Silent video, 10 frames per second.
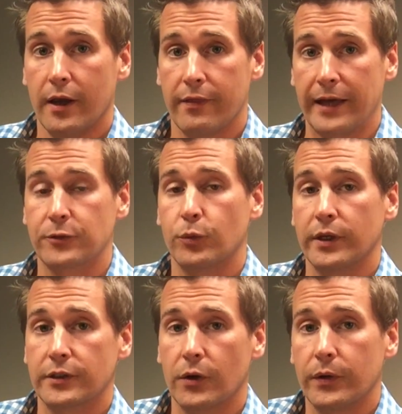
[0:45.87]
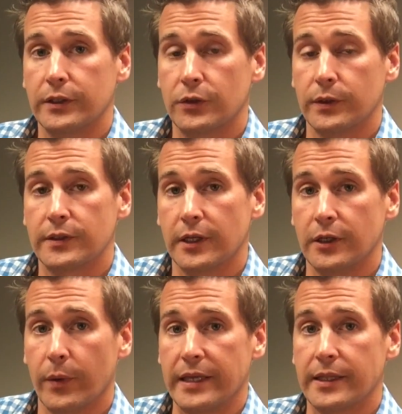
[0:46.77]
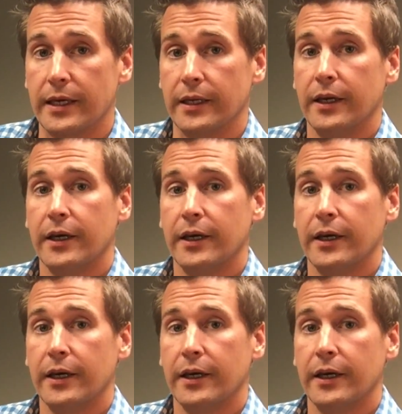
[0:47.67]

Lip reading: That's what's going to insinuate that